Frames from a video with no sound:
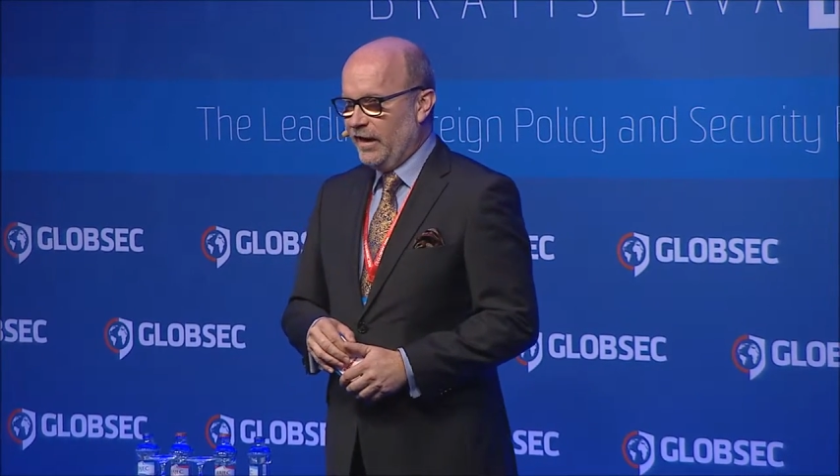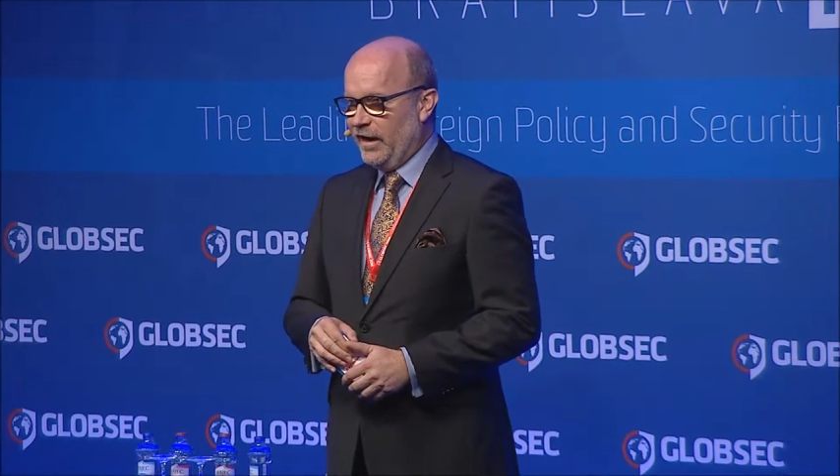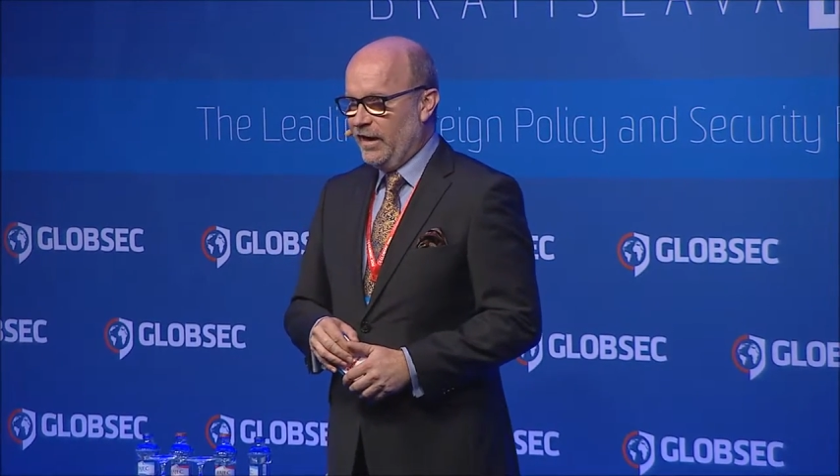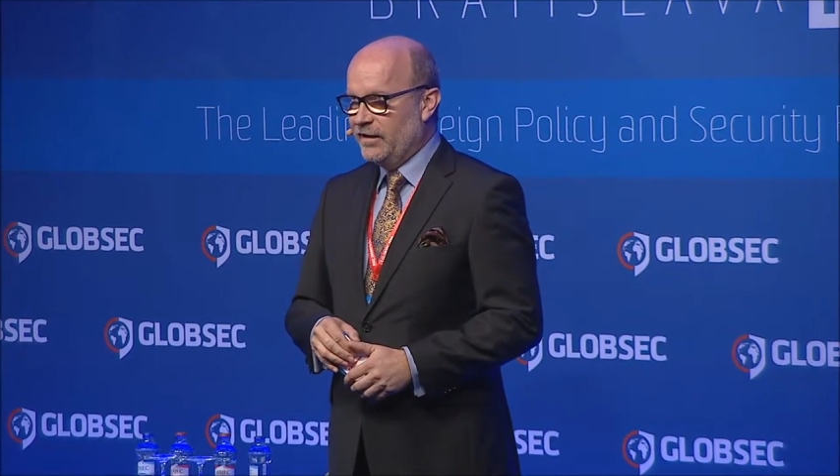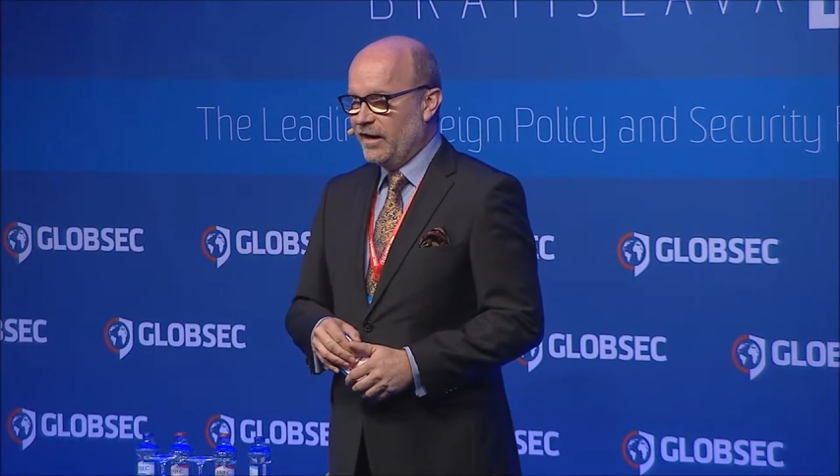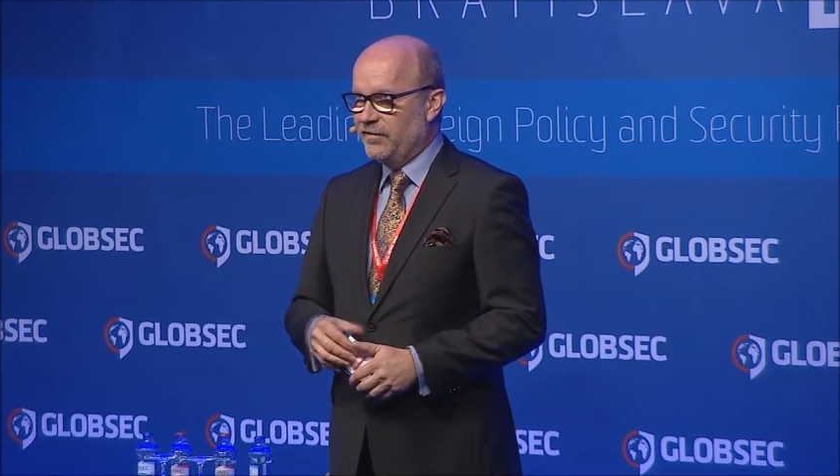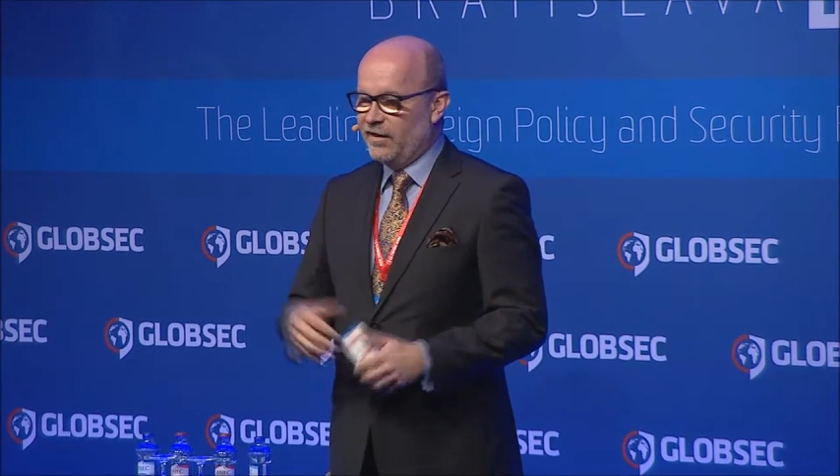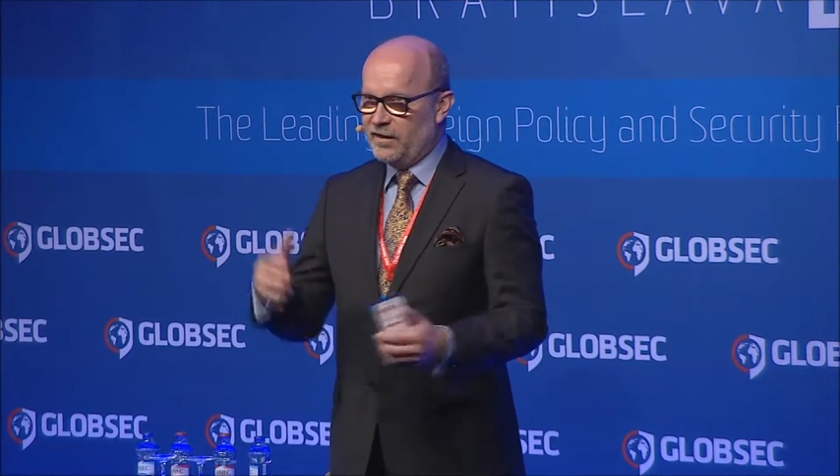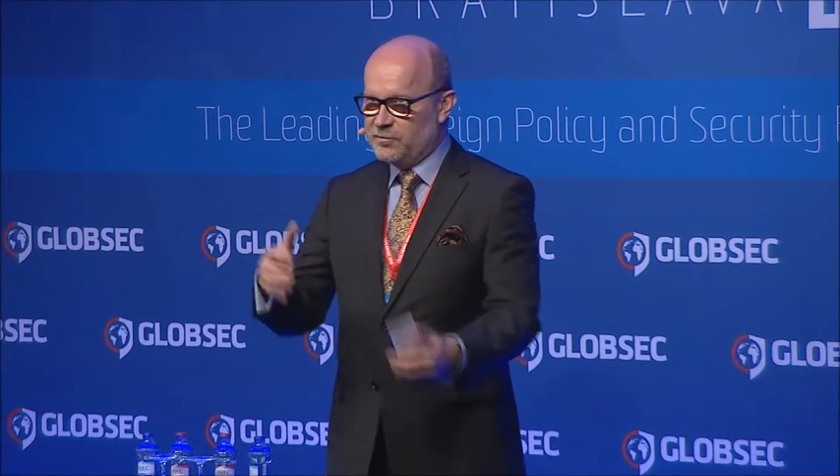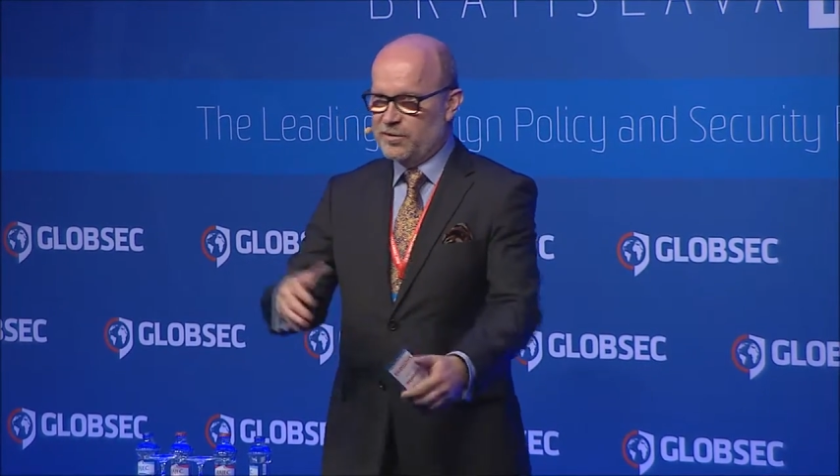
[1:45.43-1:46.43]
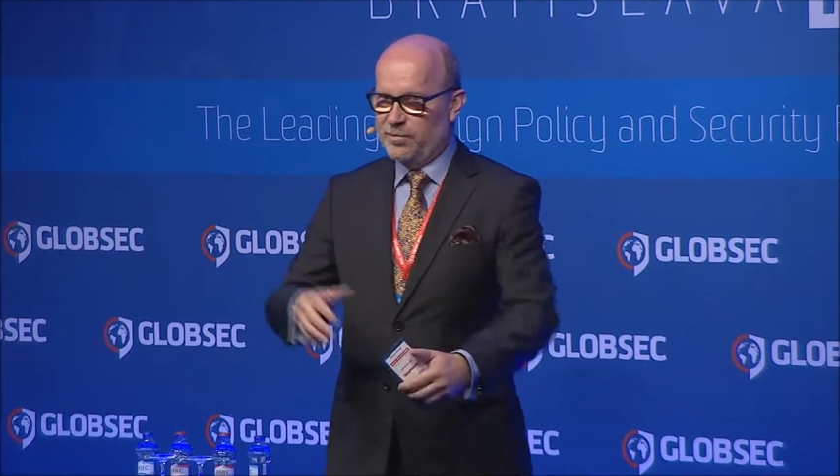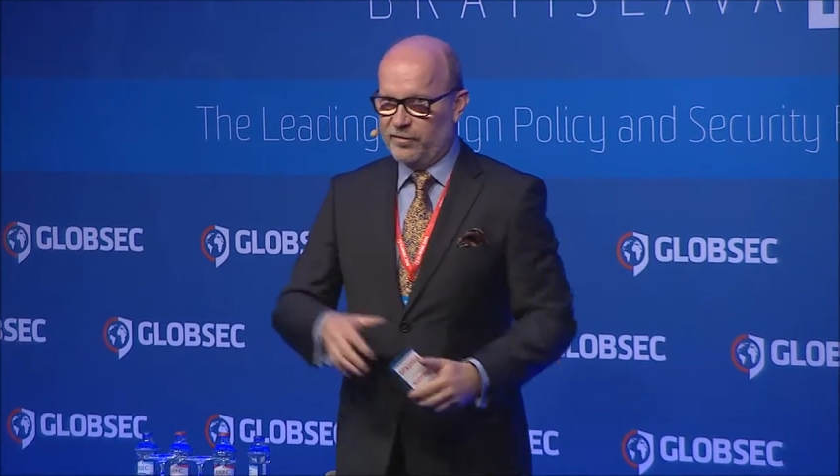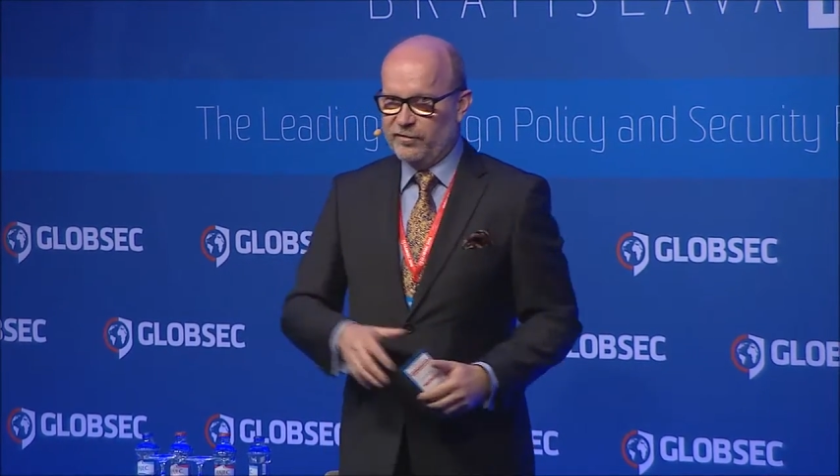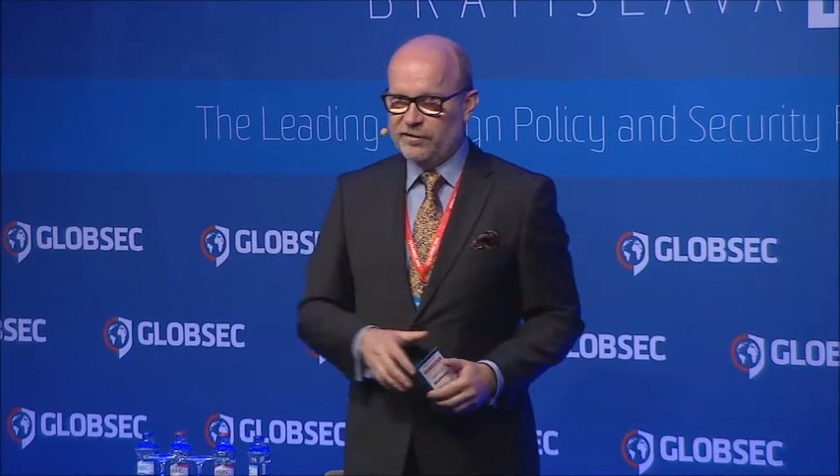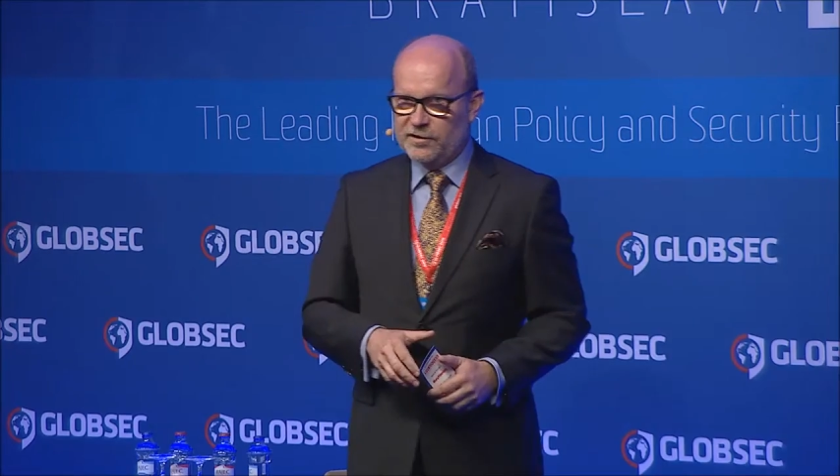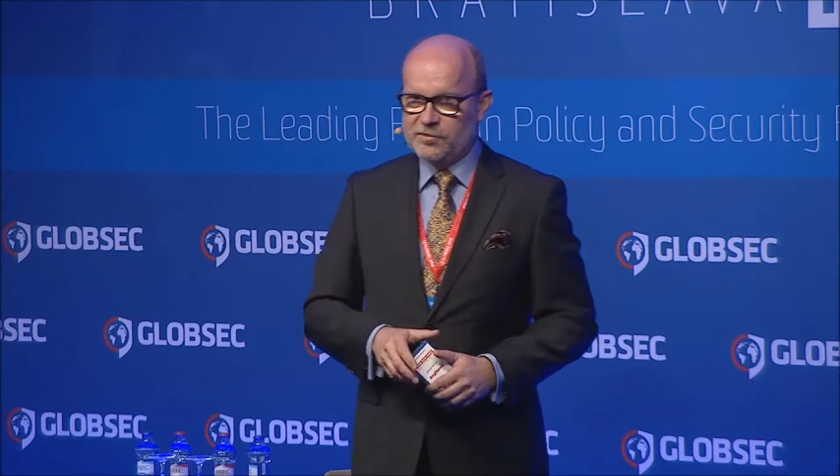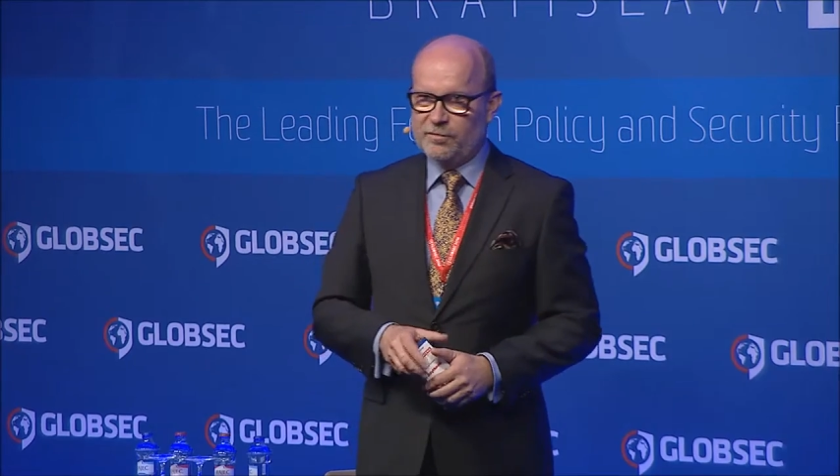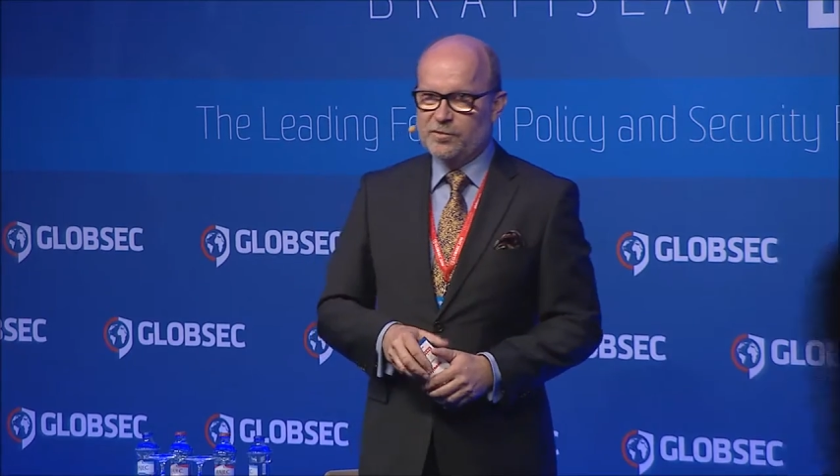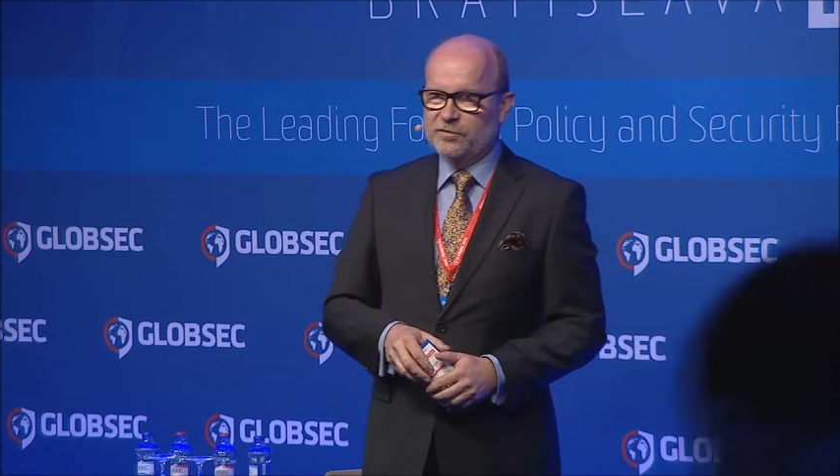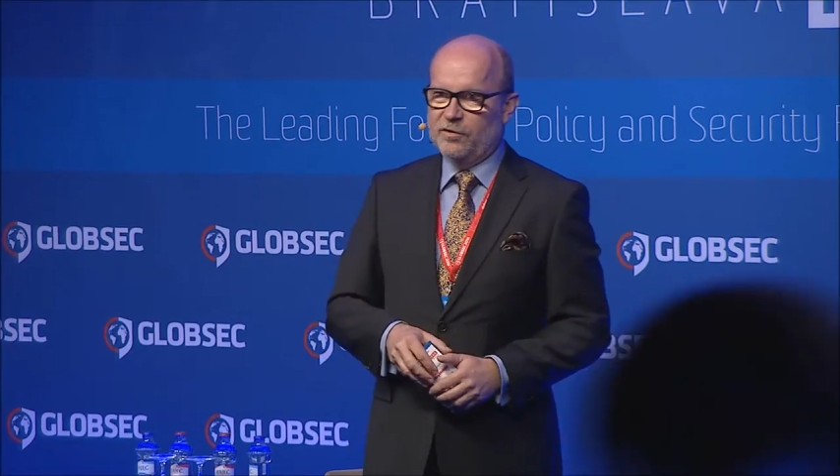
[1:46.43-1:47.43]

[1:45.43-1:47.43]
And I think this was a perfect description